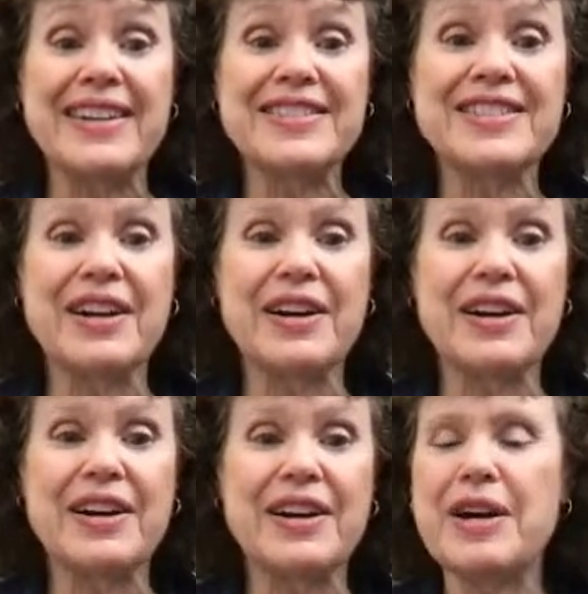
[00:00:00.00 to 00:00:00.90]

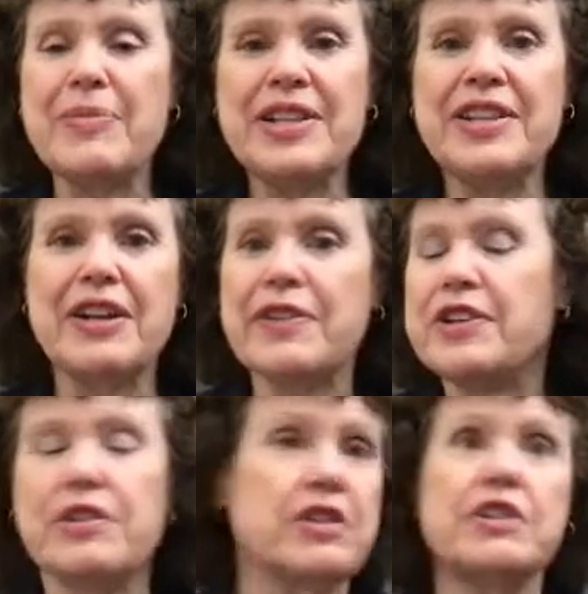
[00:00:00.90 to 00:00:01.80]
So you come in
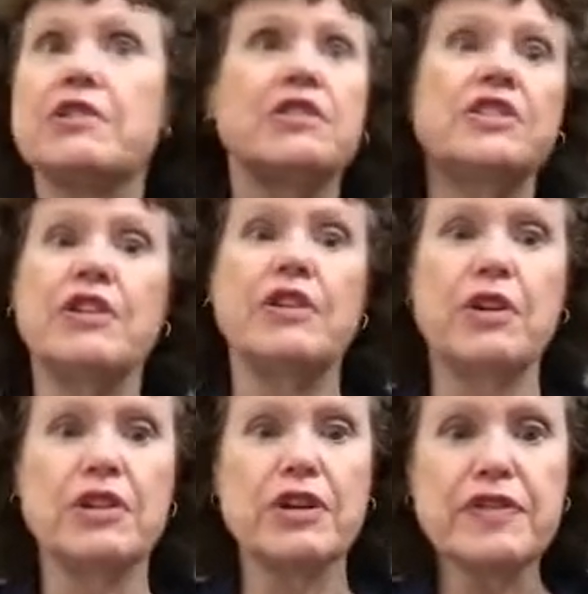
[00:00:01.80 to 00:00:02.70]
there and
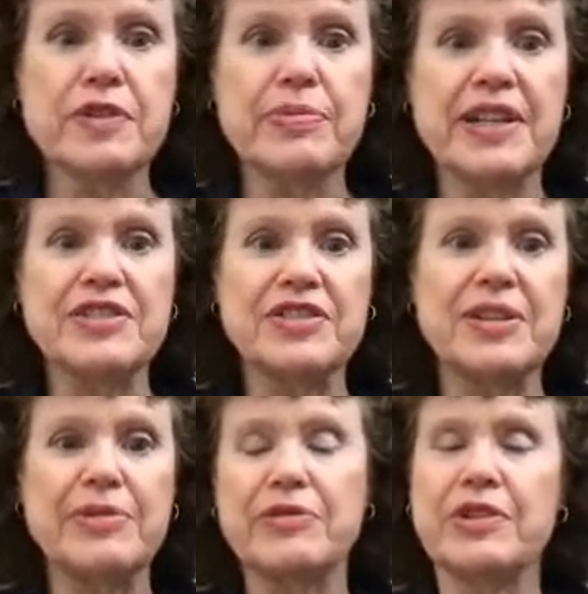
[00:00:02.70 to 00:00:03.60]
you're all over the place or
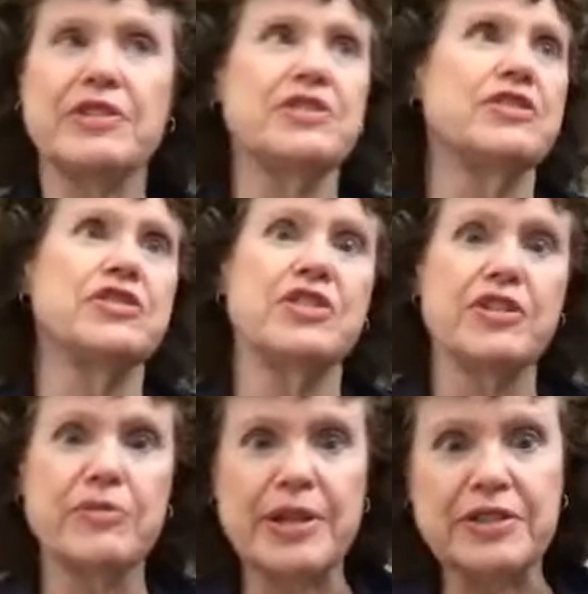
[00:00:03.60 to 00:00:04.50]
something. Well, there's
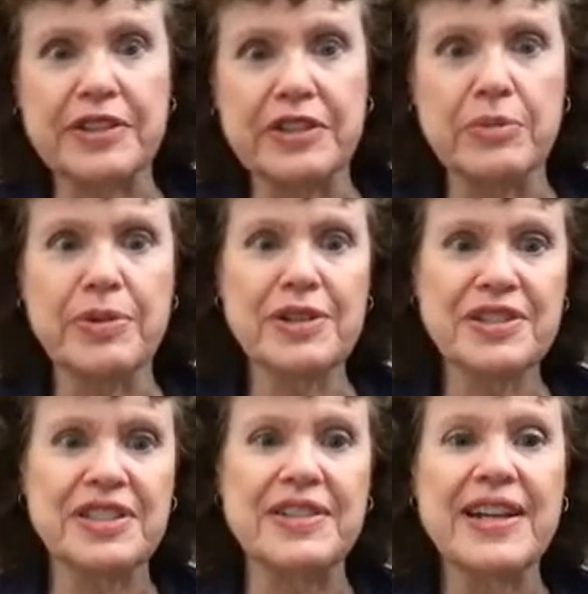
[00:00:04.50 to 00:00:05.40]
another mentally ill
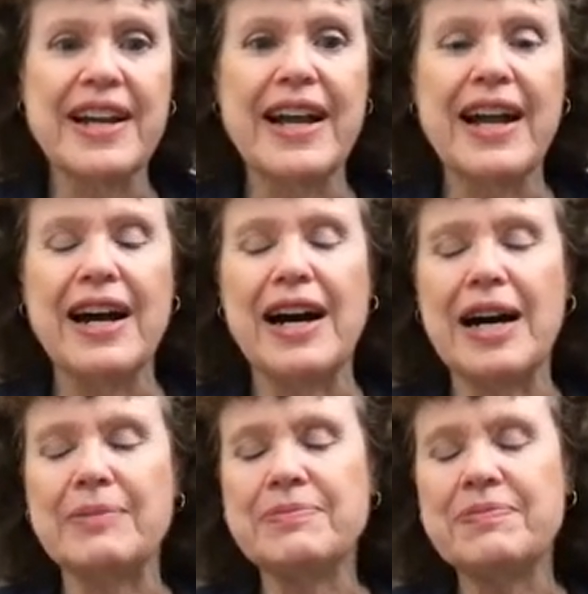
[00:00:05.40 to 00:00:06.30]
person.
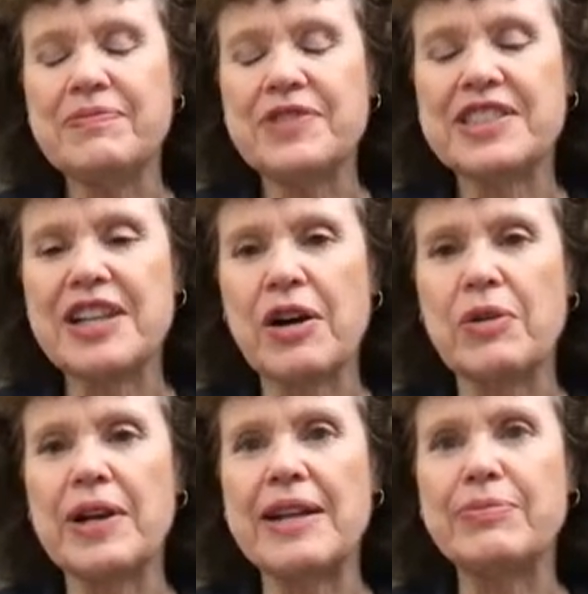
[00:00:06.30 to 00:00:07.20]
And
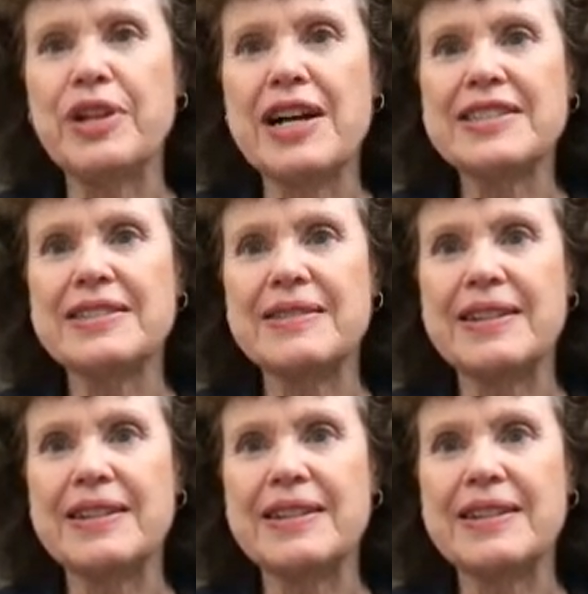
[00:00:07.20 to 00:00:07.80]
plus,